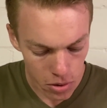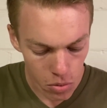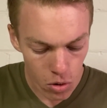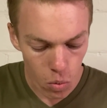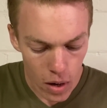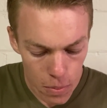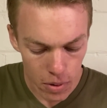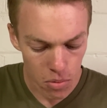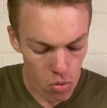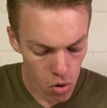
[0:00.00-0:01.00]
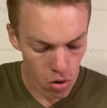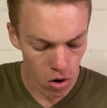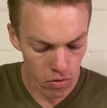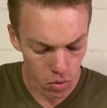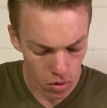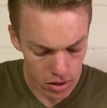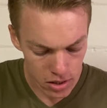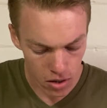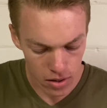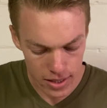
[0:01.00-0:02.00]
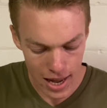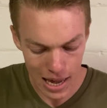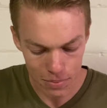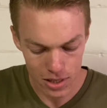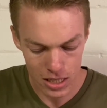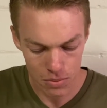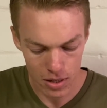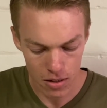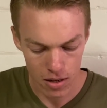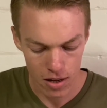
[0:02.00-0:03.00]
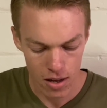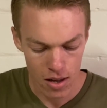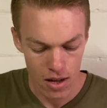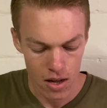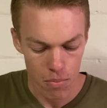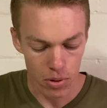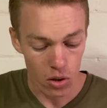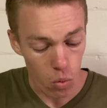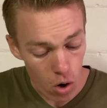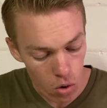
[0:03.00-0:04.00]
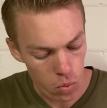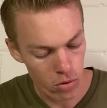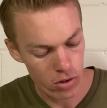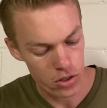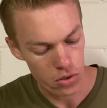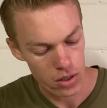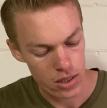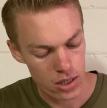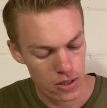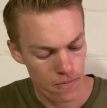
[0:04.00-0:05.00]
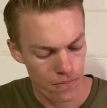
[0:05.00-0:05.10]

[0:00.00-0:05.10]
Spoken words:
you will weep and mourn over what is going to happen to me, but the world will rejoice.